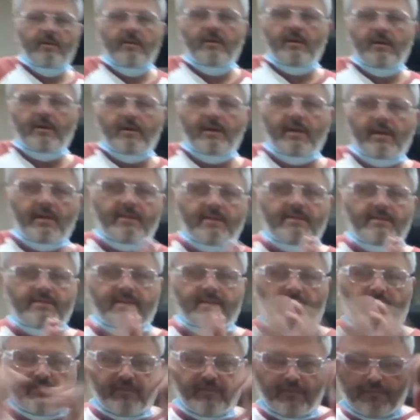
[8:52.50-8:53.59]
again,
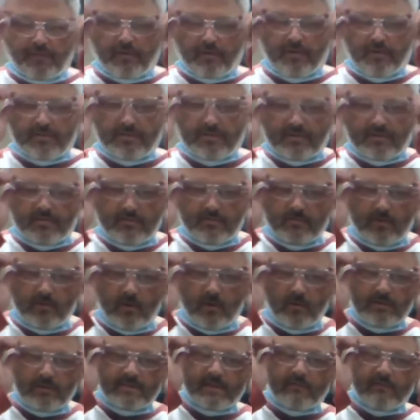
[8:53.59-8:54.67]
safety first.
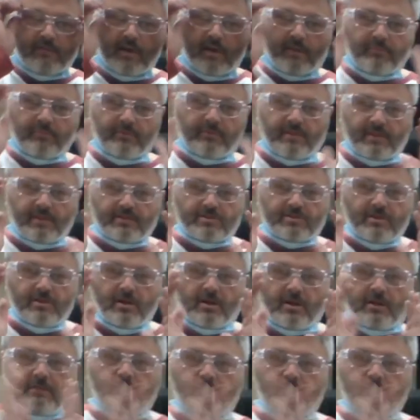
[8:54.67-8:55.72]
Always have your eye protection on.